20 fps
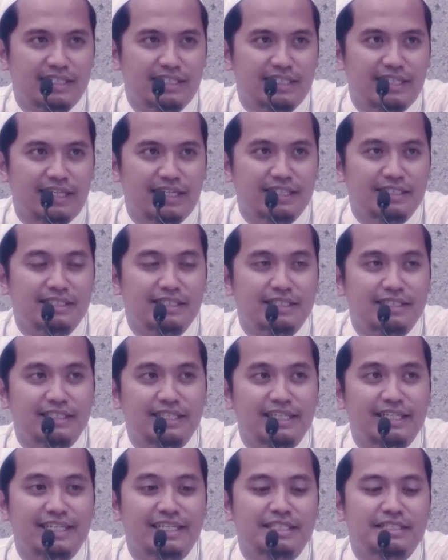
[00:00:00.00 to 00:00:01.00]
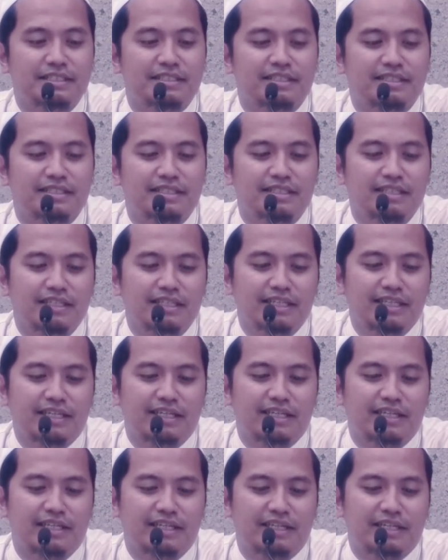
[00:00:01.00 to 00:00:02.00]
as I said, as
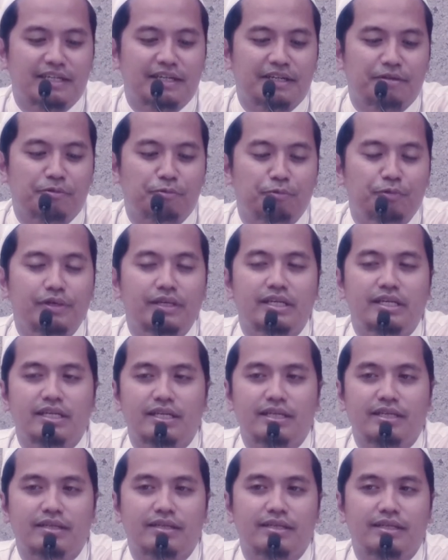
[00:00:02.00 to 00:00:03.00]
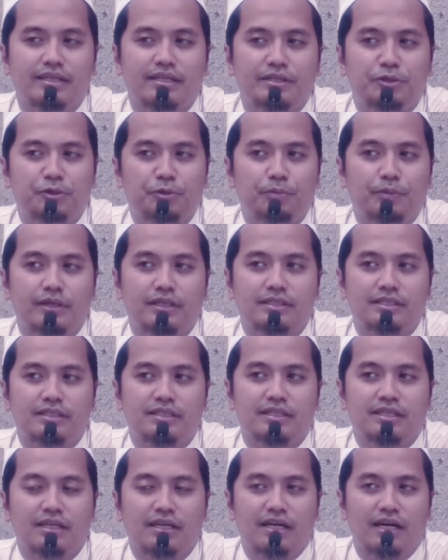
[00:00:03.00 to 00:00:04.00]
we humans
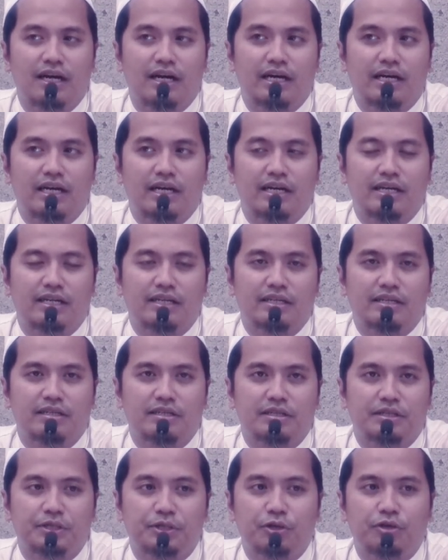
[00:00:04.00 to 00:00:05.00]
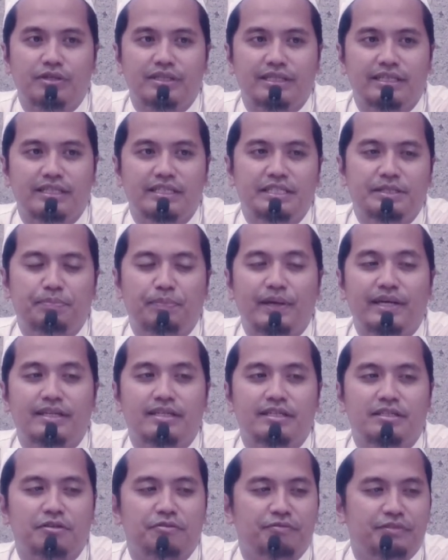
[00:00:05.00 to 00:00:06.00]
are not
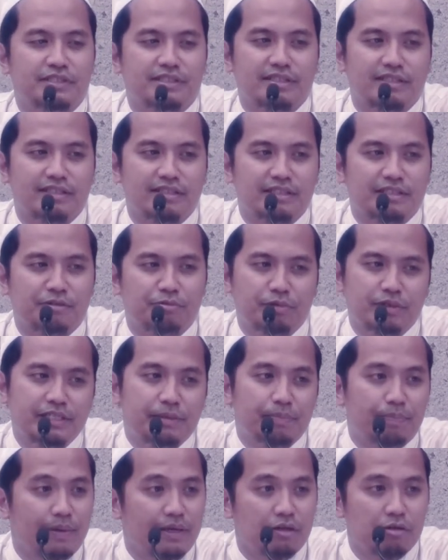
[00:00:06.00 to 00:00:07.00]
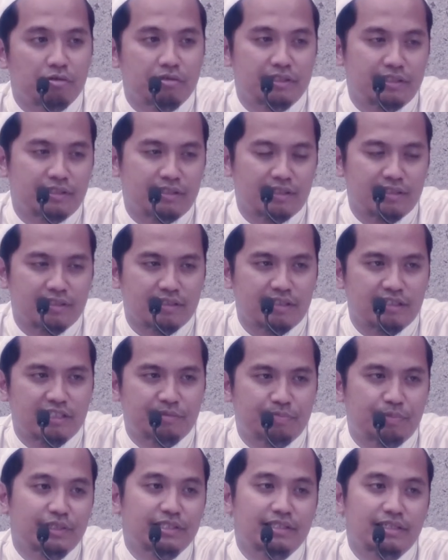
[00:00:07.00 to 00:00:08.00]
independent of each other. We depend on each other,
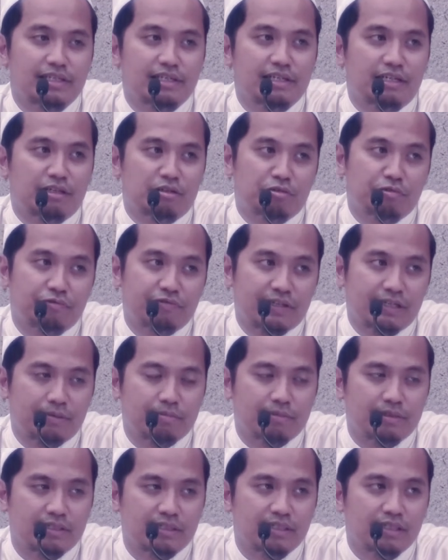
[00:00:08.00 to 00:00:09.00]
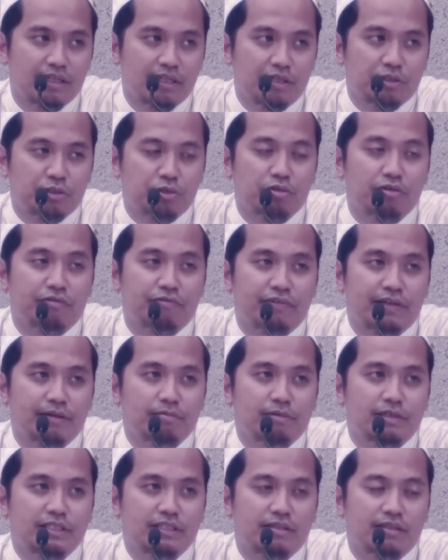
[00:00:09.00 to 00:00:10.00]
especially our family. So the
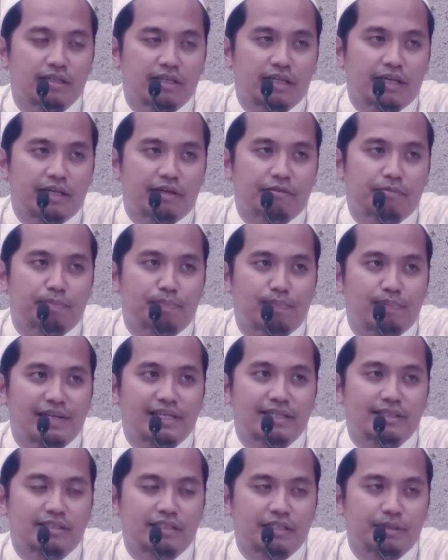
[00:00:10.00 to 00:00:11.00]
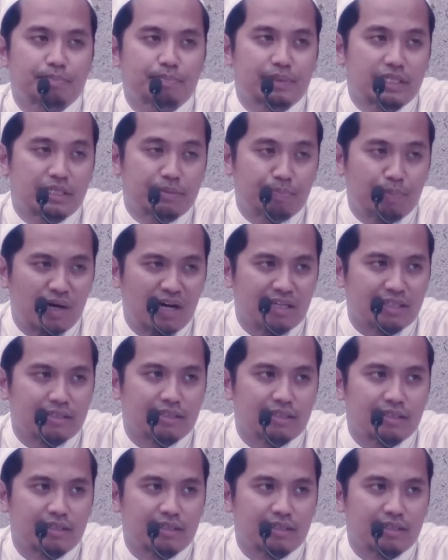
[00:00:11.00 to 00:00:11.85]
family plays a big part